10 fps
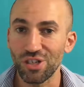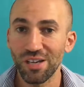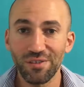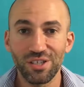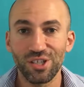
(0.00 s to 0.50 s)

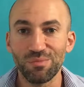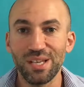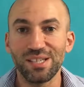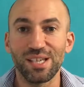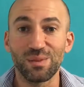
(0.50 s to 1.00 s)
Traffic just
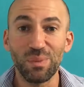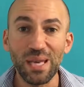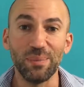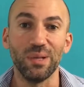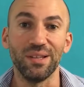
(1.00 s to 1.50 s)
means there's
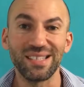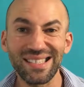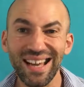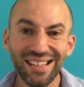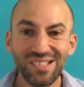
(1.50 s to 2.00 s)
people, there's
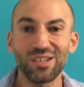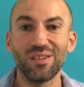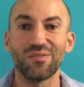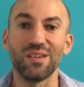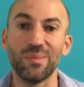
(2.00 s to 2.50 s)
tons
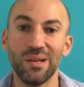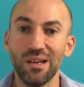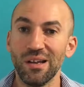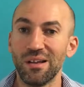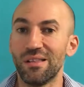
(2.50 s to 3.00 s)
of them.
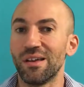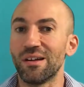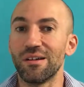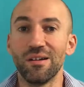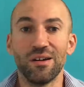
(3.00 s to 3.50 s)

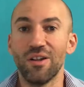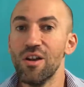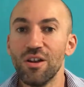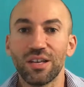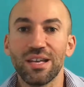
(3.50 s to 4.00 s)
They're
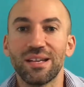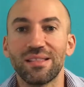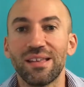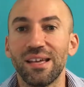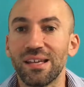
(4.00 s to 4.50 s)
looking
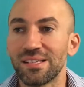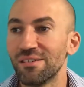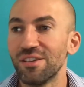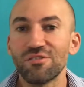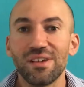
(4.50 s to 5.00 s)
at things,
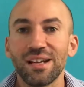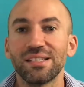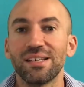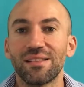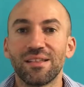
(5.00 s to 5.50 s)
they're
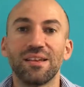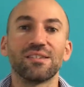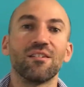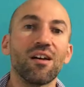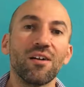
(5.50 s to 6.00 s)
interacting at things,
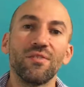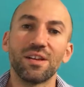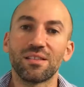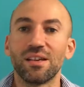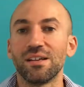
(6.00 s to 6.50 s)
they're
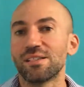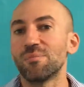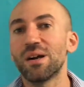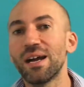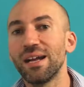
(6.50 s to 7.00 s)
laughing at things,
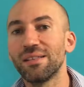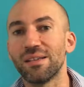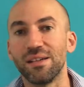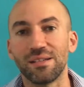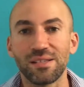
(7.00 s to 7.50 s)
they're buying
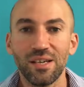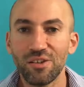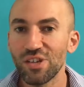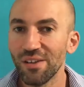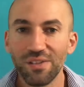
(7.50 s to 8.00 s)
things.
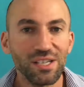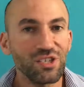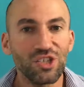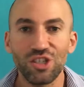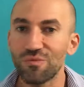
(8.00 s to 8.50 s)
Traffic
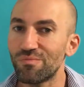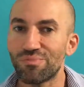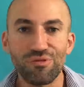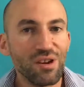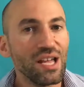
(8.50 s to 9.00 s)
is
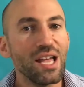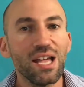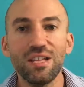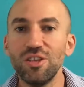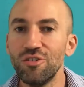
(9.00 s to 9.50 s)
just
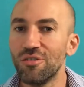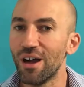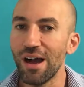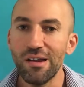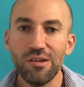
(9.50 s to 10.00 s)
brand new,
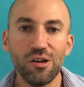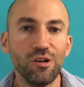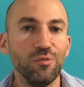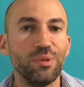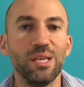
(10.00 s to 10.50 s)

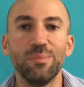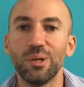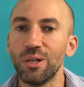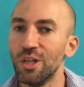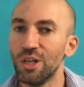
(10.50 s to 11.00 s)
unknown
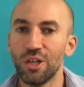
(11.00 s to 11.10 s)
people.